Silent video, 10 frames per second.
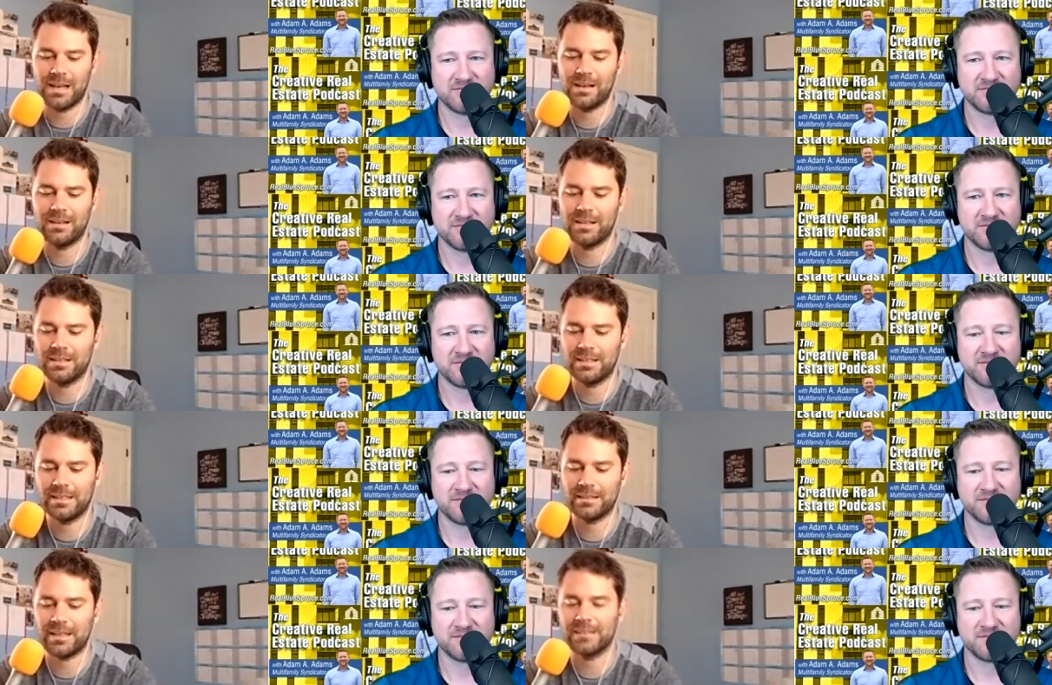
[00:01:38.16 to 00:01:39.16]
Speaker 1: uh,
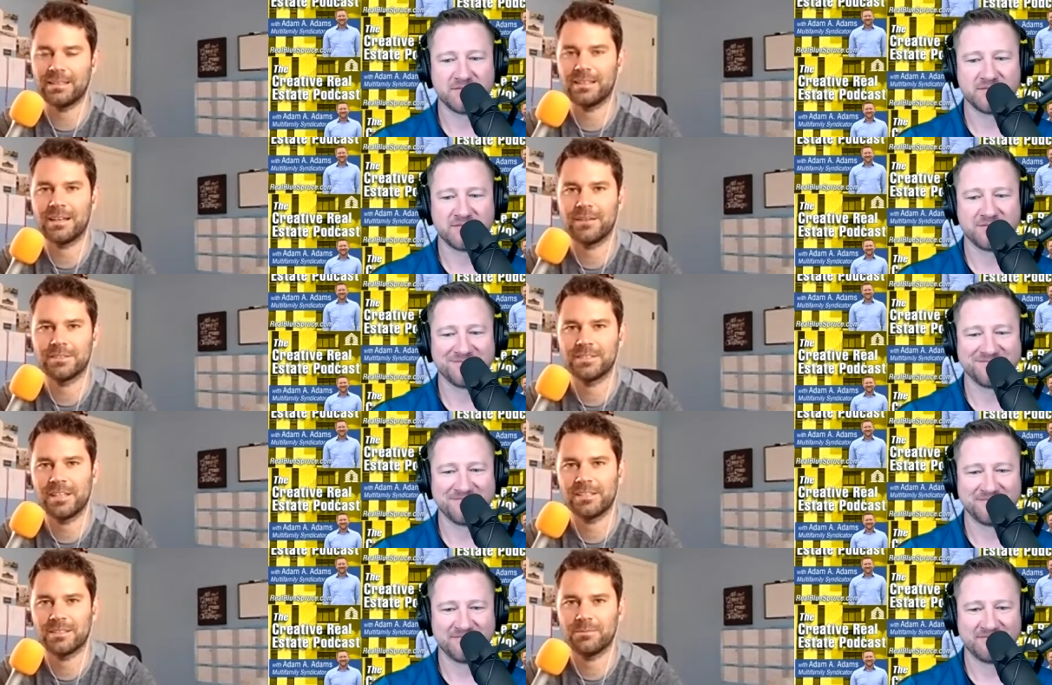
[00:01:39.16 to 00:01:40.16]
enlightening
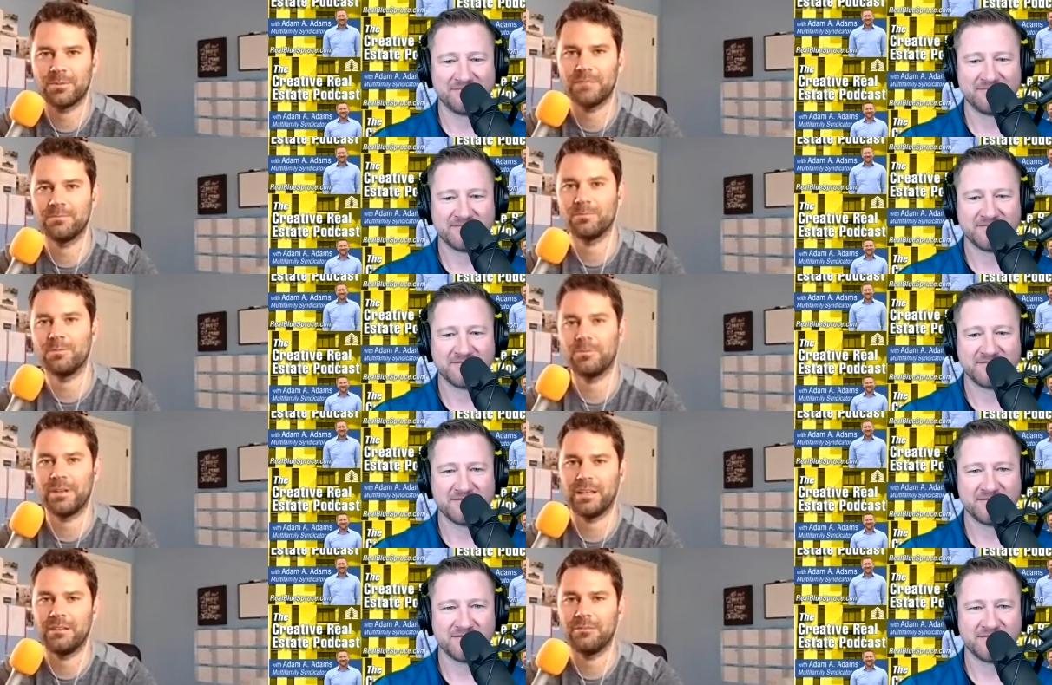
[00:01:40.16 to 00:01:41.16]
conversation when when
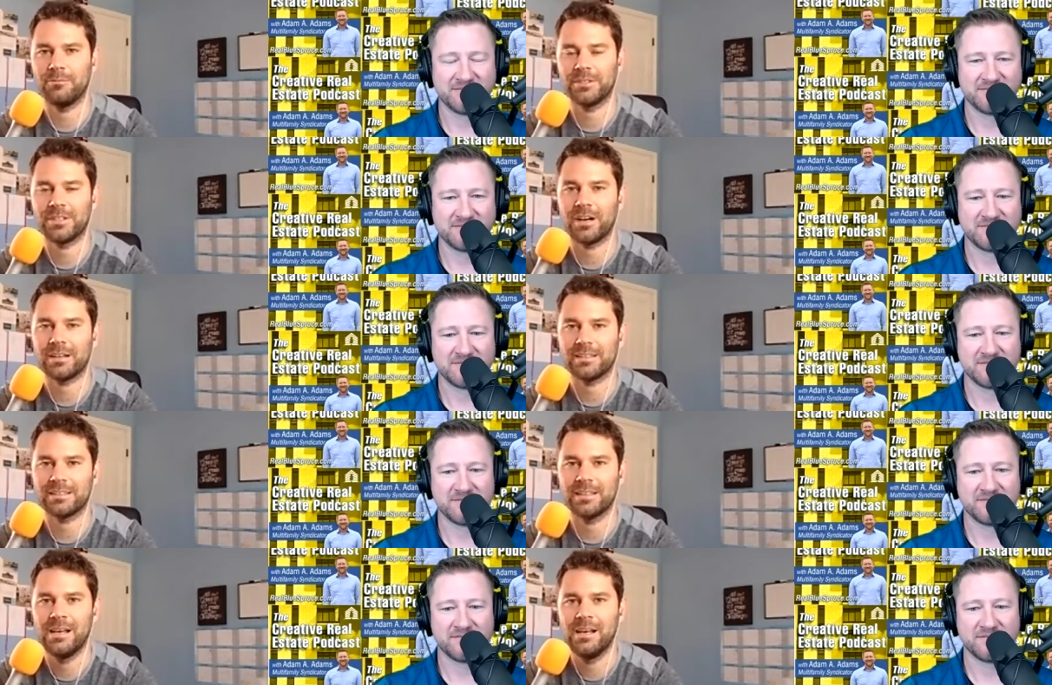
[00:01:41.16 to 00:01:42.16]
we when we talk. And
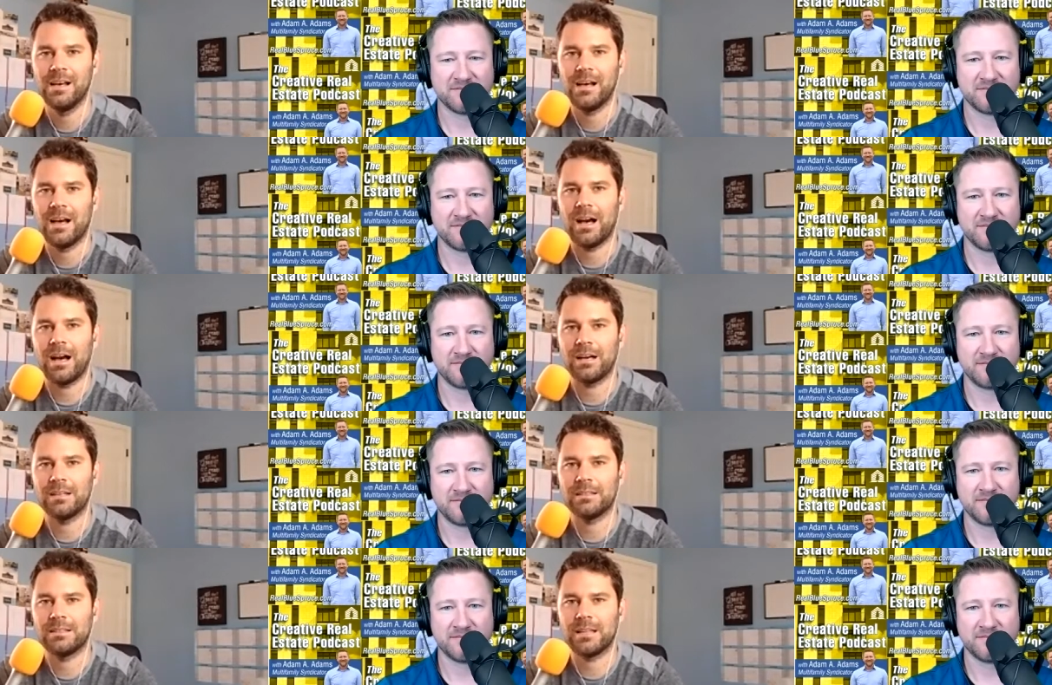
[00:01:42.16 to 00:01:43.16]
uh,
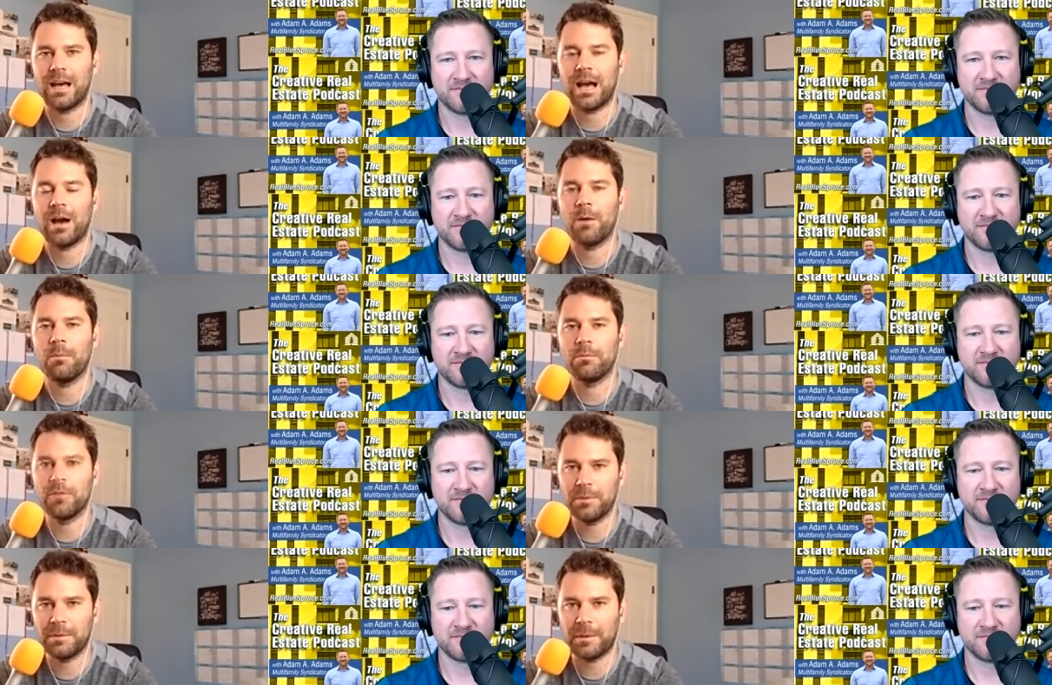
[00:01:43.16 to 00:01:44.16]
a little
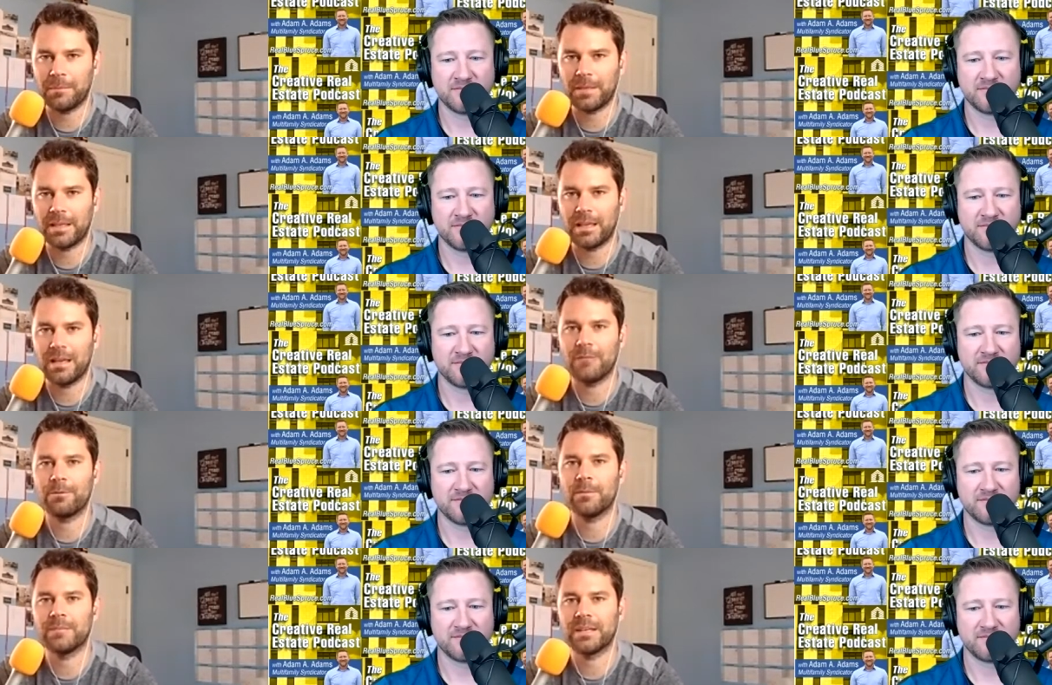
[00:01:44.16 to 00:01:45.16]
bit about me:
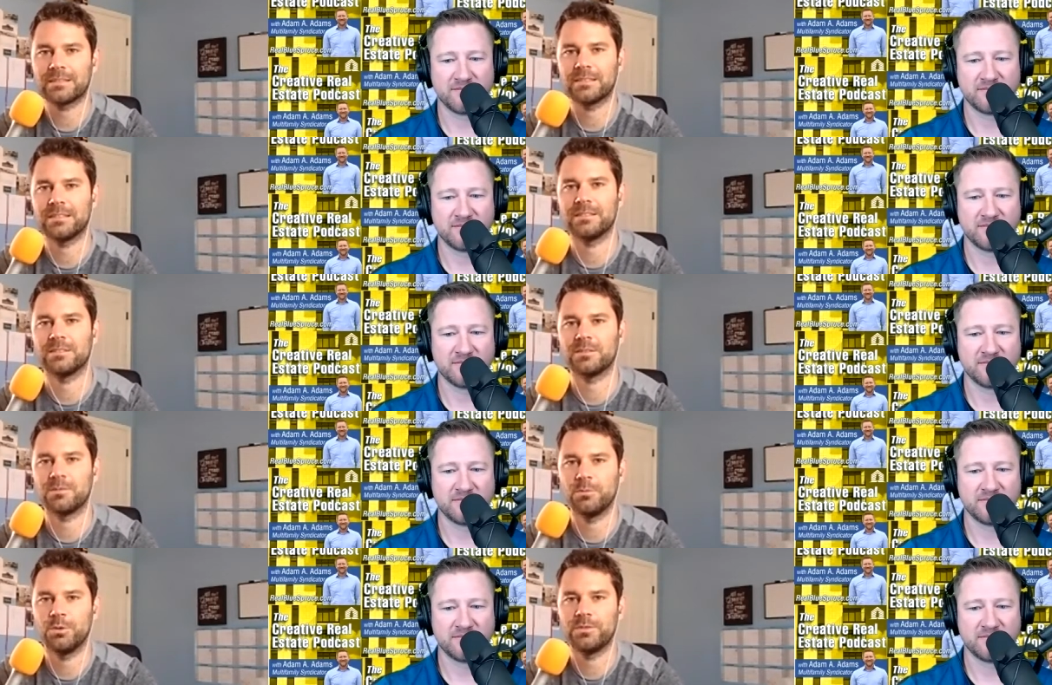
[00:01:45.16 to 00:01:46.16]
from Texas,
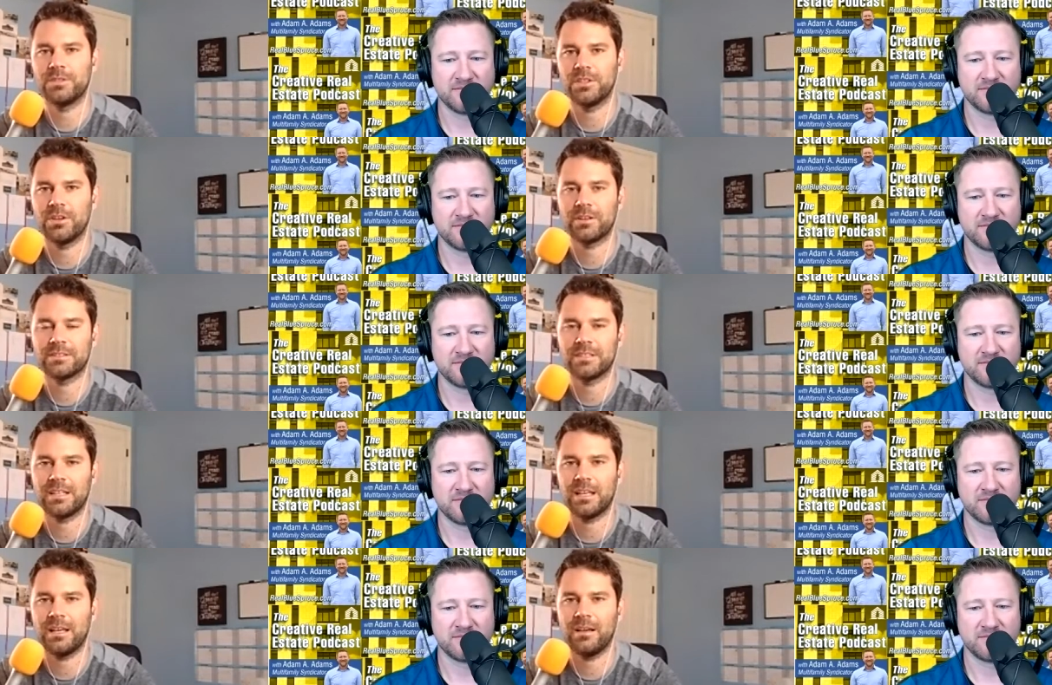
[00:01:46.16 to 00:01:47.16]
moved to New York
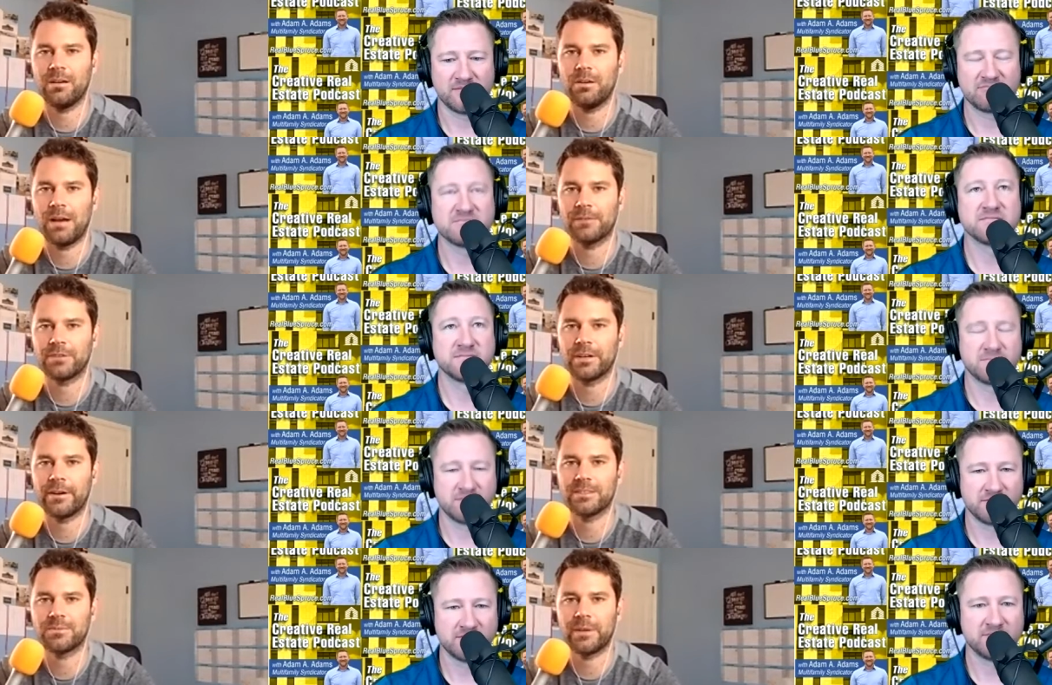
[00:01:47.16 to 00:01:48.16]
City after I
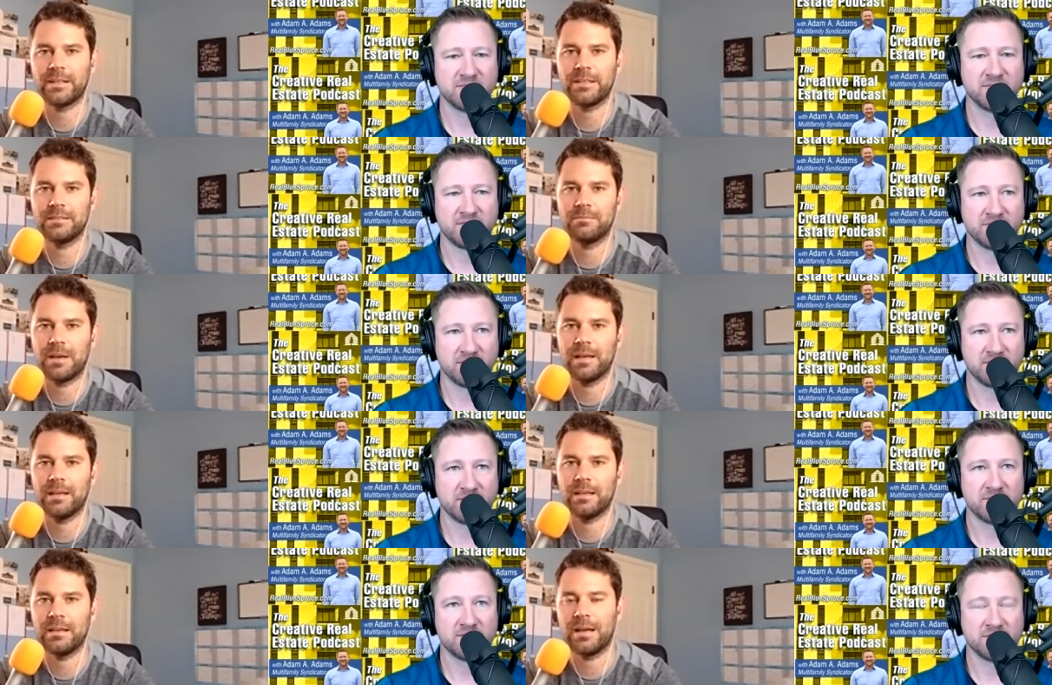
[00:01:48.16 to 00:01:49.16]
graduated.
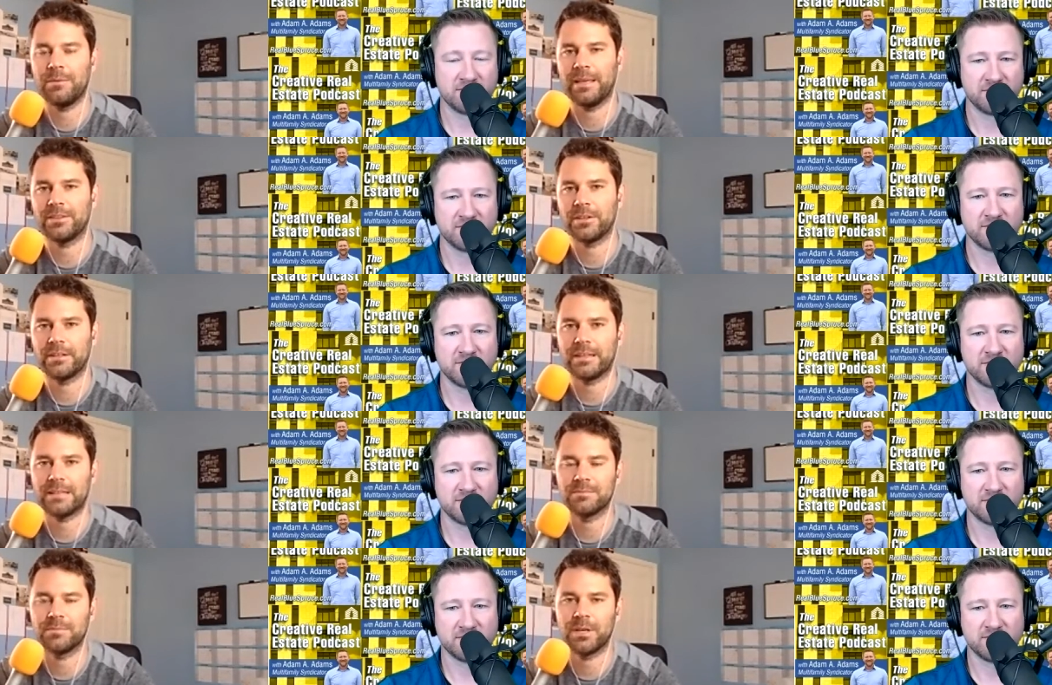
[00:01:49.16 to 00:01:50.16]
My I made thirty
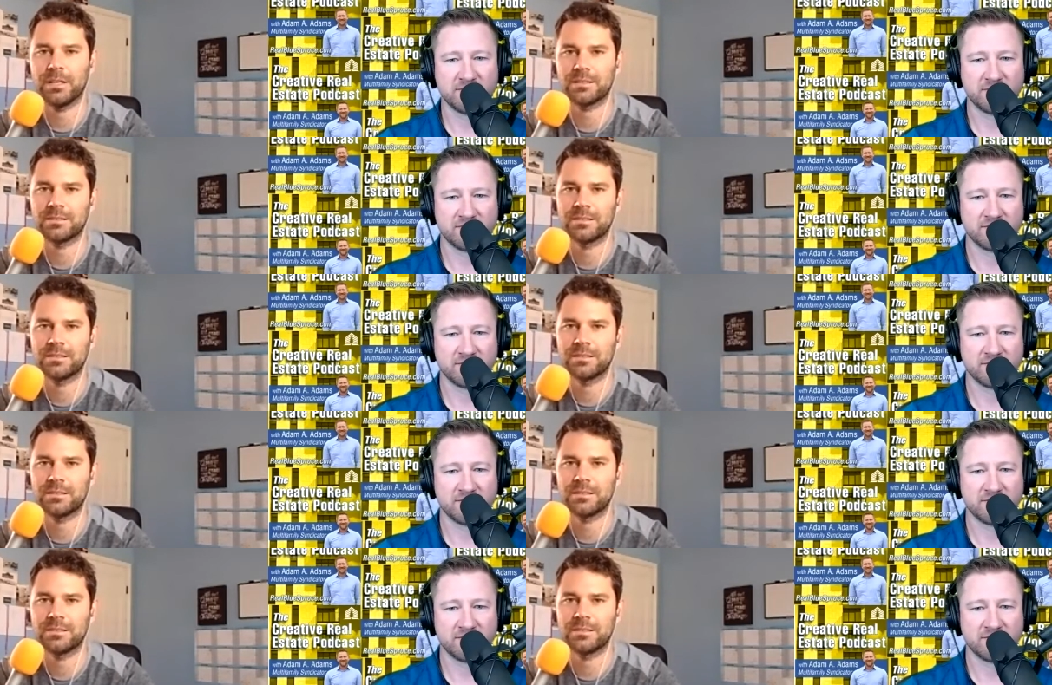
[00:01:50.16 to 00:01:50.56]
thousand bucks